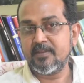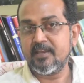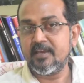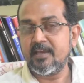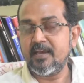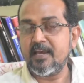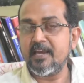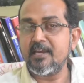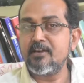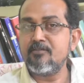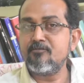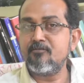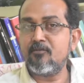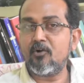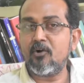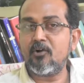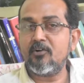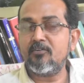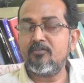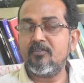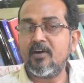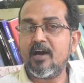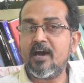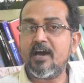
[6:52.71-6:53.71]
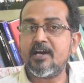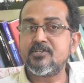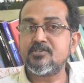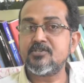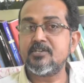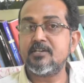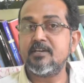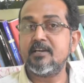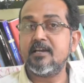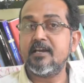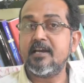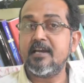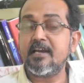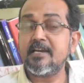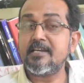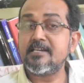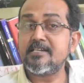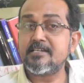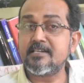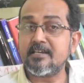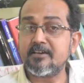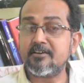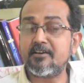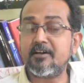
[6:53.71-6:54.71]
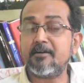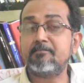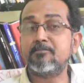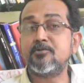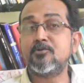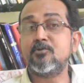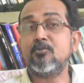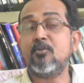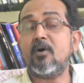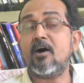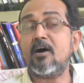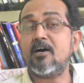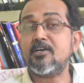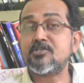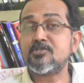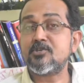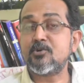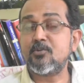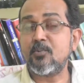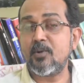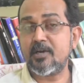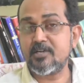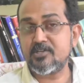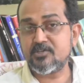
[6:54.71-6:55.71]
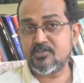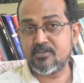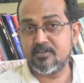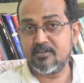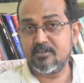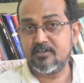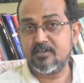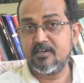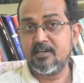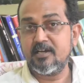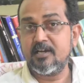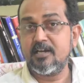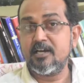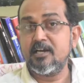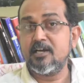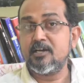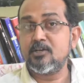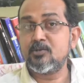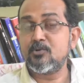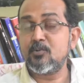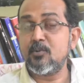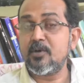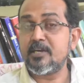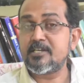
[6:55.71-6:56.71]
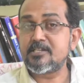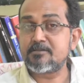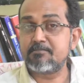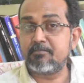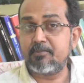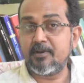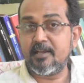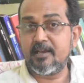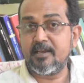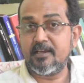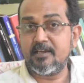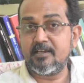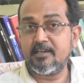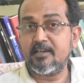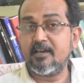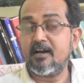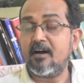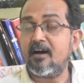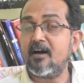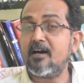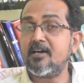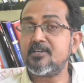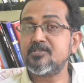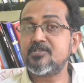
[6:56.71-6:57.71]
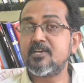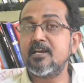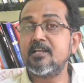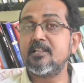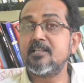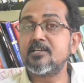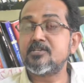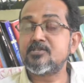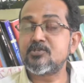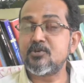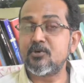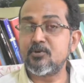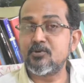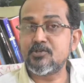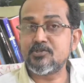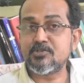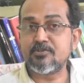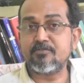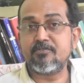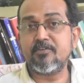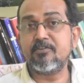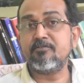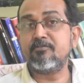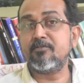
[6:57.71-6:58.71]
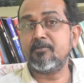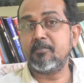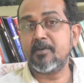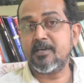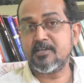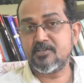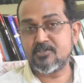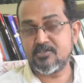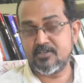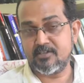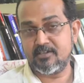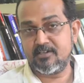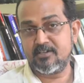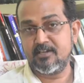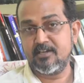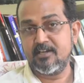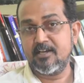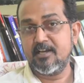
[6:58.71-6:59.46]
Involve as in interrupt, to ask question, to explain, asking the source of information.